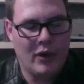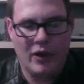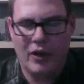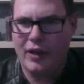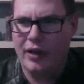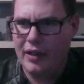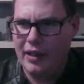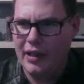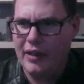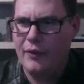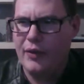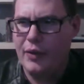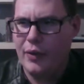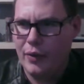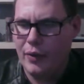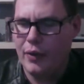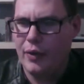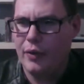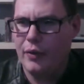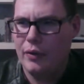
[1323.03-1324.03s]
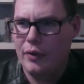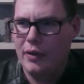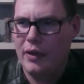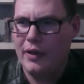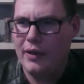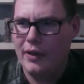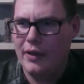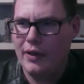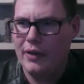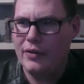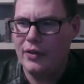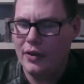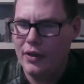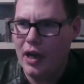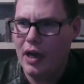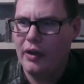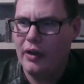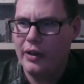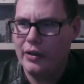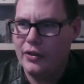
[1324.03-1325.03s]
going to give you through. It's your
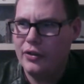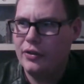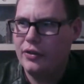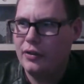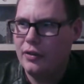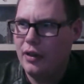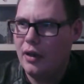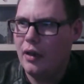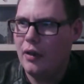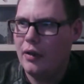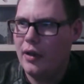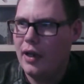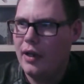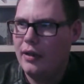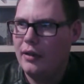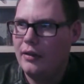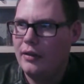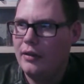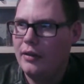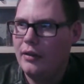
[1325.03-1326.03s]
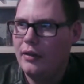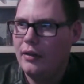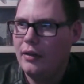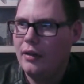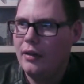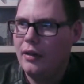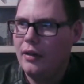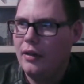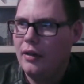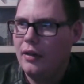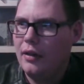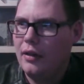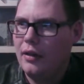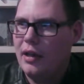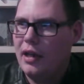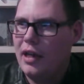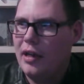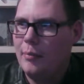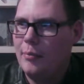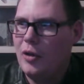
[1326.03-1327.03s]
knowledge. All right.
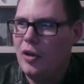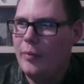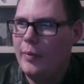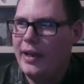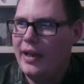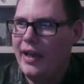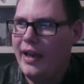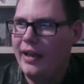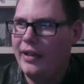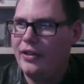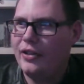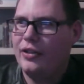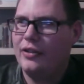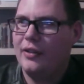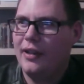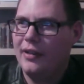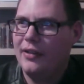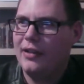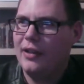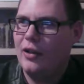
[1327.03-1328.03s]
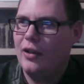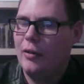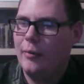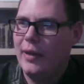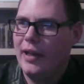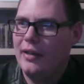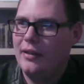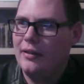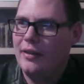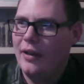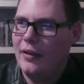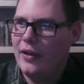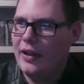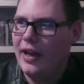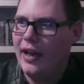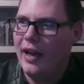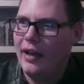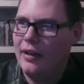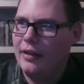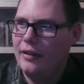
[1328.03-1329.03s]
And Puma H, how's it going, man? Another
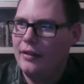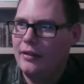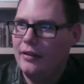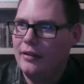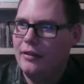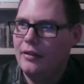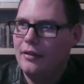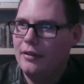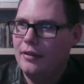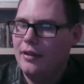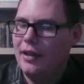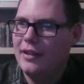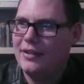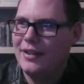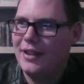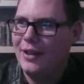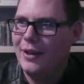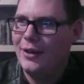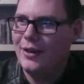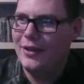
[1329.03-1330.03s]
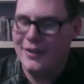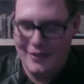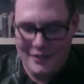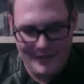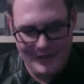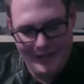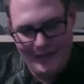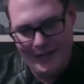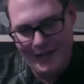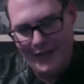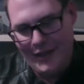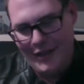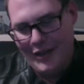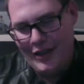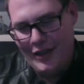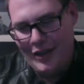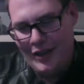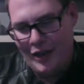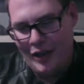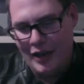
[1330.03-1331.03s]
guy. How's it going?
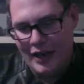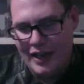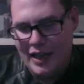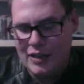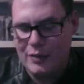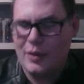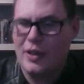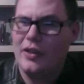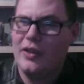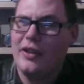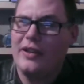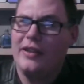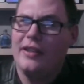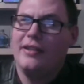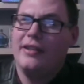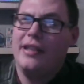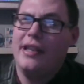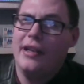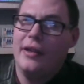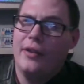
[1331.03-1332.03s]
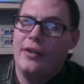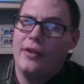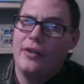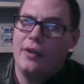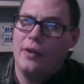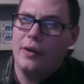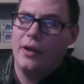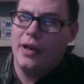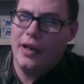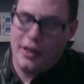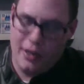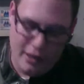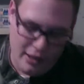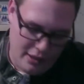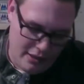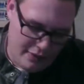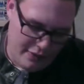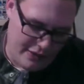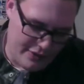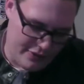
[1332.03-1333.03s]
All right, guys, we're going to look at the teeth, okay?
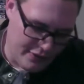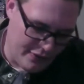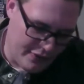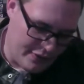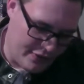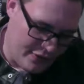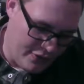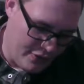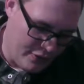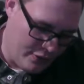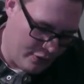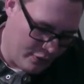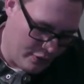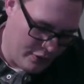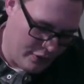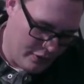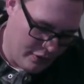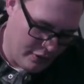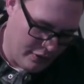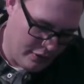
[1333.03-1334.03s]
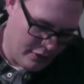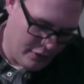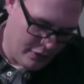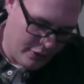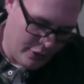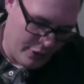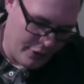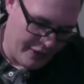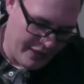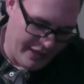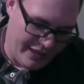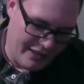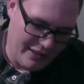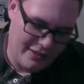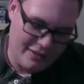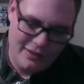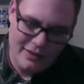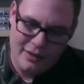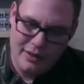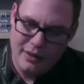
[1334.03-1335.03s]
These are the 2
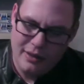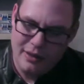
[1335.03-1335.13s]
things.